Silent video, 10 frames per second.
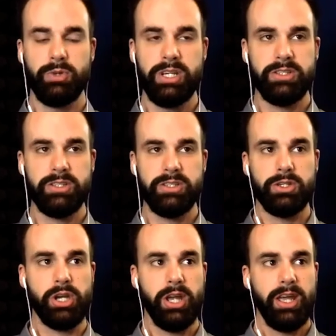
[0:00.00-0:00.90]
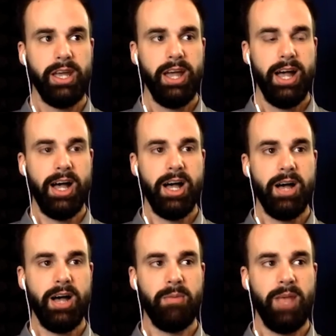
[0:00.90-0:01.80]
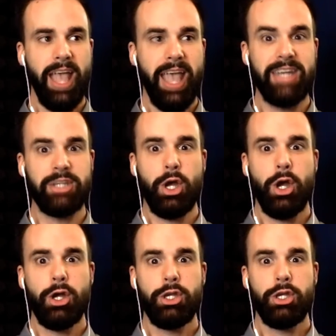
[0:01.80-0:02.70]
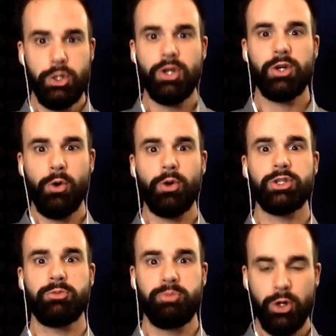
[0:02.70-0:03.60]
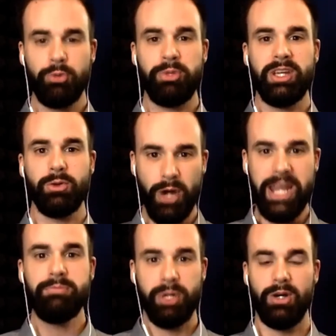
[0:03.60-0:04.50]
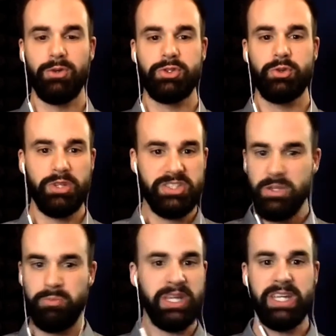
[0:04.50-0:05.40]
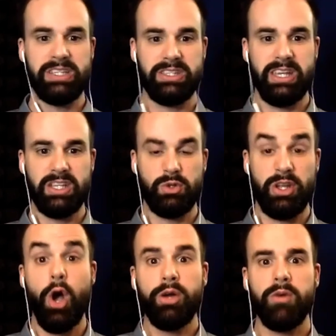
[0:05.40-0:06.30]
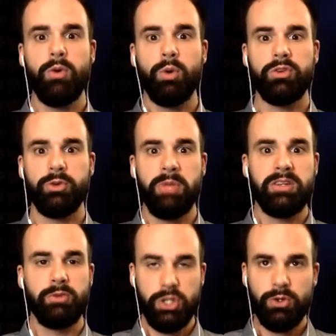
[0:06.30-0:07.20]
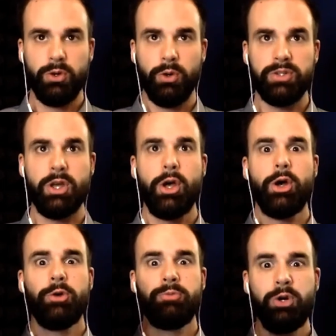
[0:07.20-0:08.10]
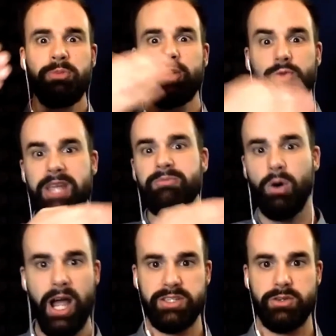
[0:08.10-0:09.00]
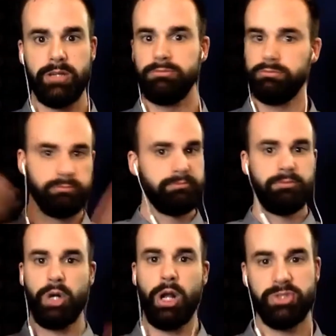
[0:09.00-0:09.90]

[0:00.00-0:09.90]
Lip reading: research, and unicorns pooping rainbows was the biggest thing. So we're like, okay, well, what if we made unicorns pooping rainbow ice cream? Problem